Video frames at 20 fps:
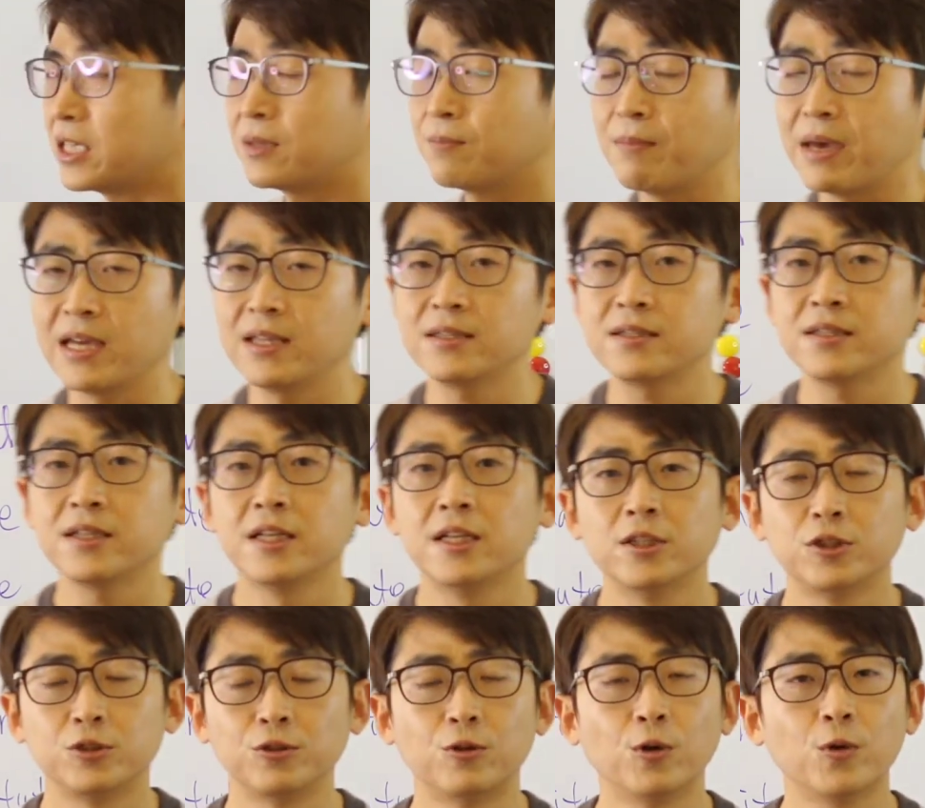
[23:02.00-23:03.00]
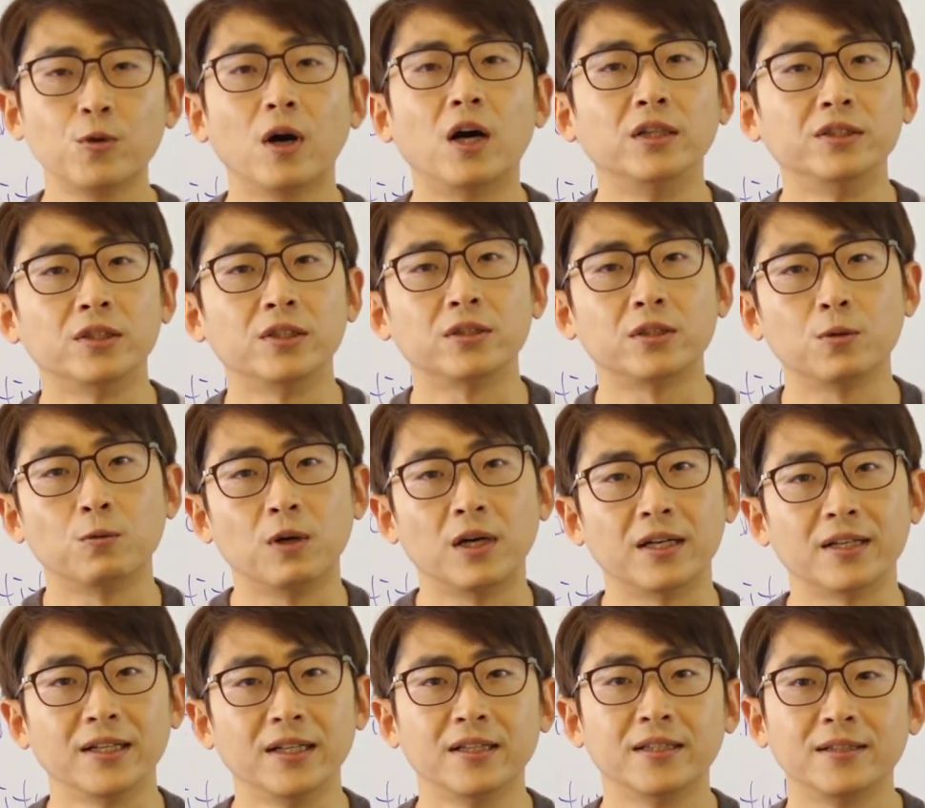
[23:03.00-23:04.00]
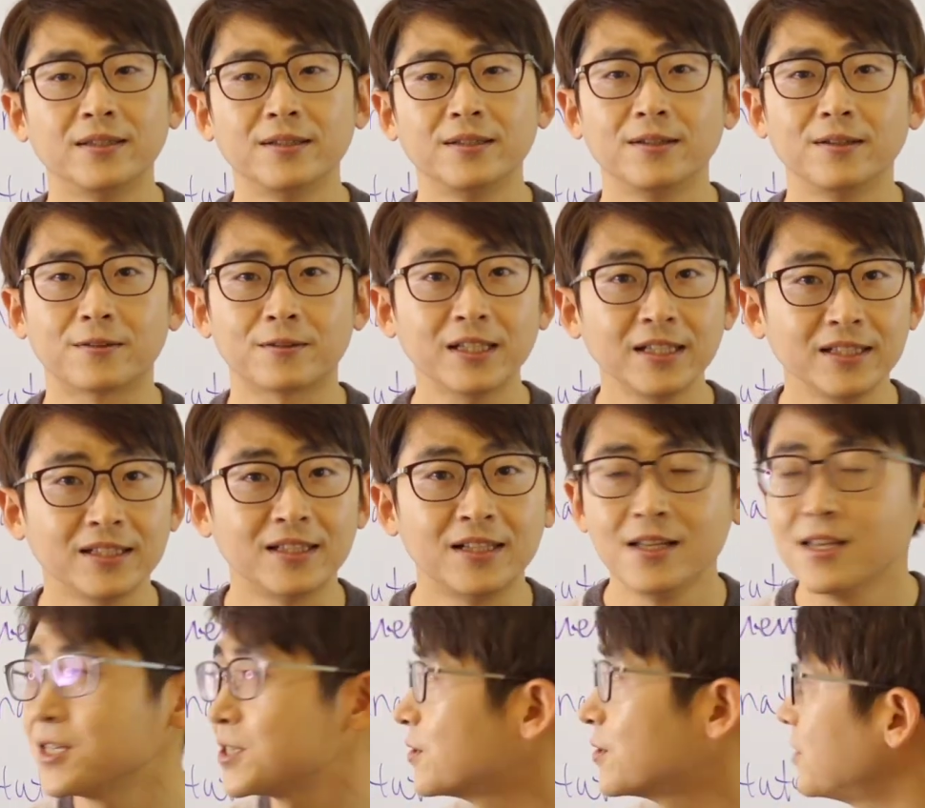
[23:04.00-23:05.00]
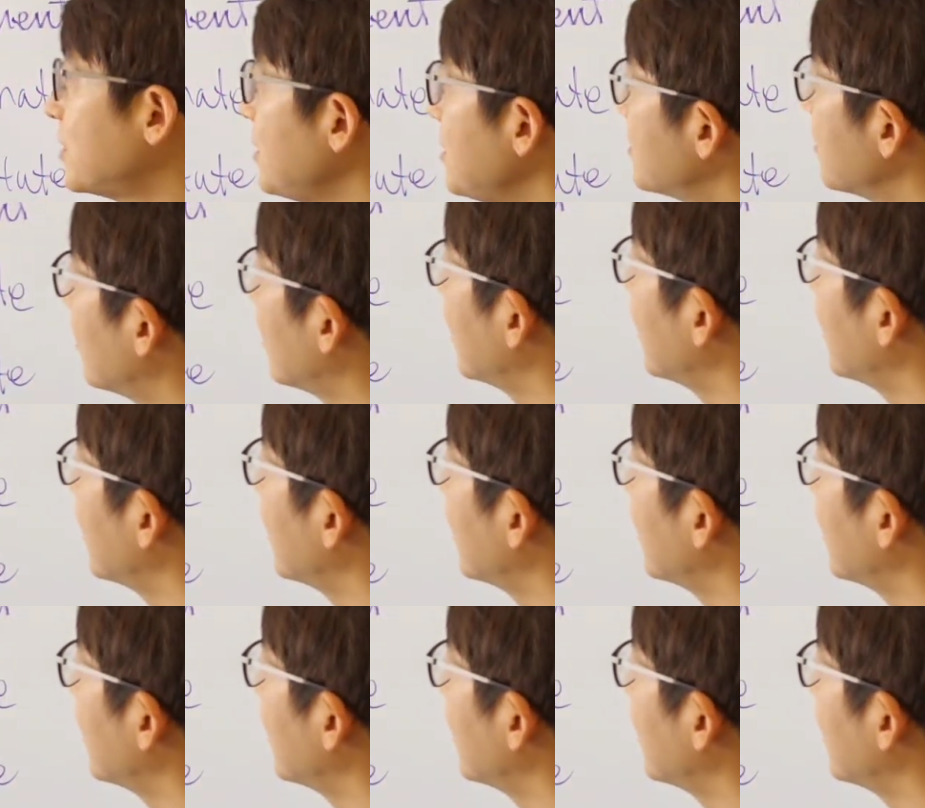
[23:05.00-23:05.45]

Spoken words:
it meant to go under the water. All right, so these